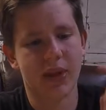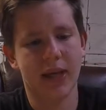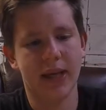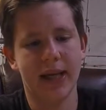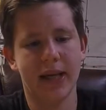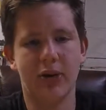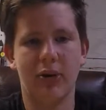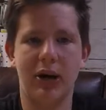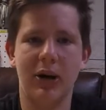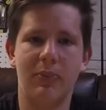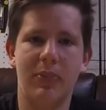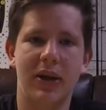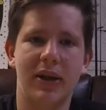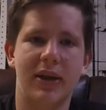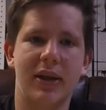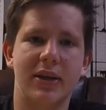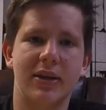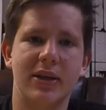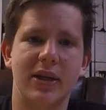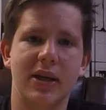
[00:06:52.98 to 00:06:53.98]

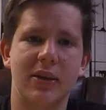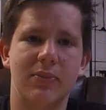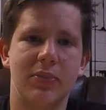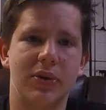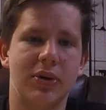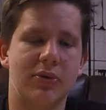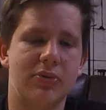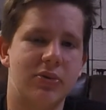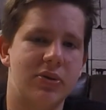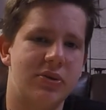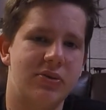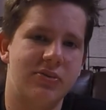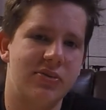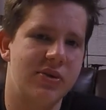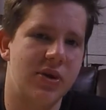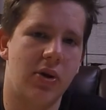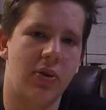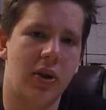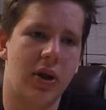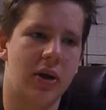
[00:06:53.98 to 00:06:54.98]
crankbait that day, but
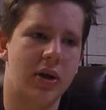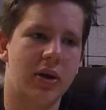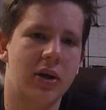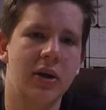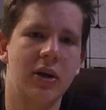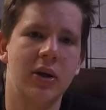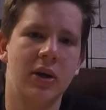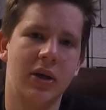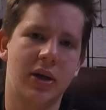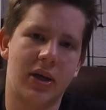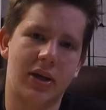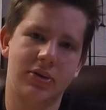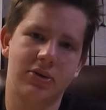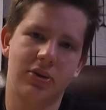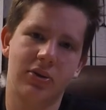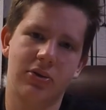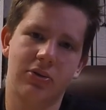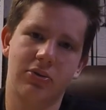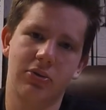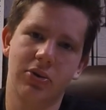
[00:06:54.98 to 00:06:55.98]
no luck. I
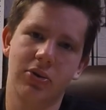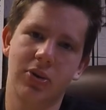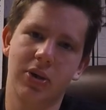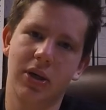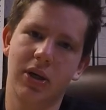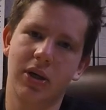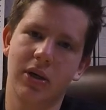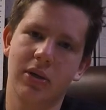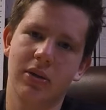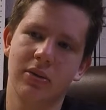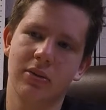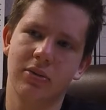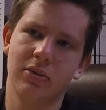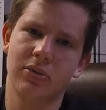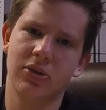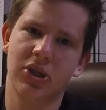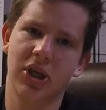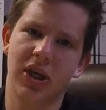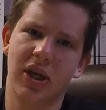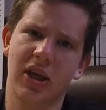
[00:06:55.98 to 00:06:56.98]
also threw a
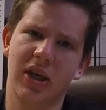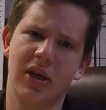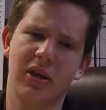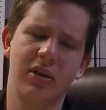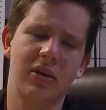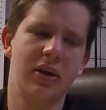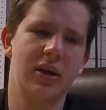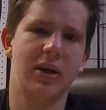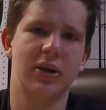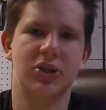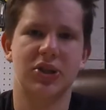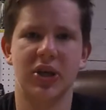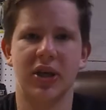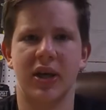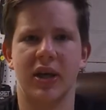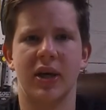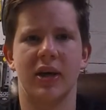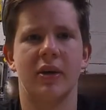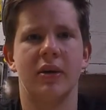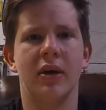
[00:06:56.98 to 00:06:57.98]
shaky head. Yeah,
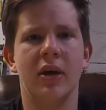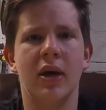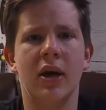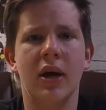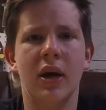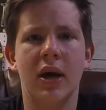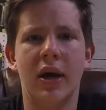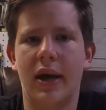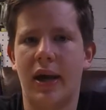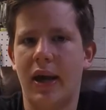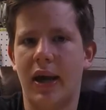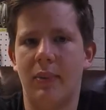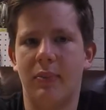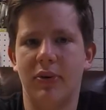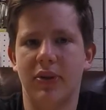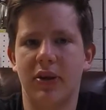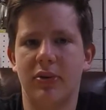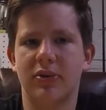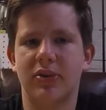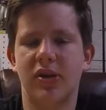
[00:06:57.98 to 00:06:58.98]
shaky head.
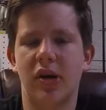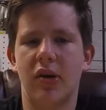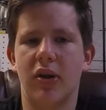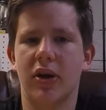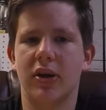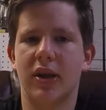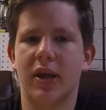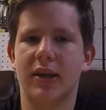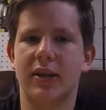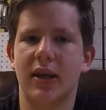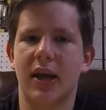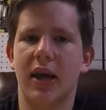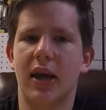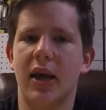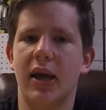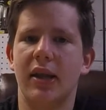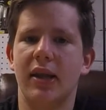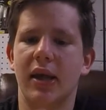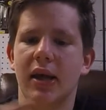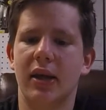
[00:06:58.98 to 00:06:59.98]
But there was no luck that
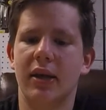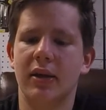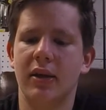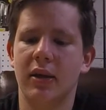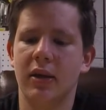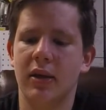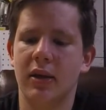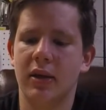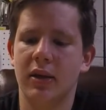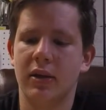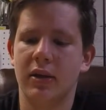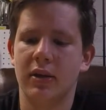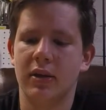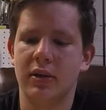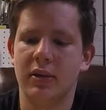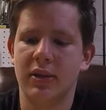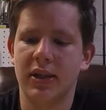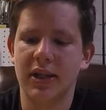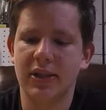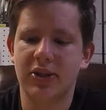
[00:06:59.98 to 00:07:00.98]
day. And then
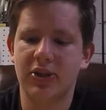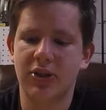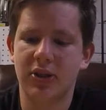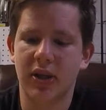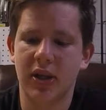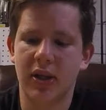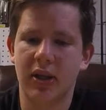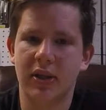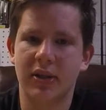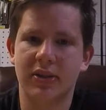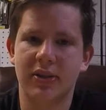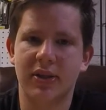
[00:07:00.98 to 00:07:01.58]
yesterday,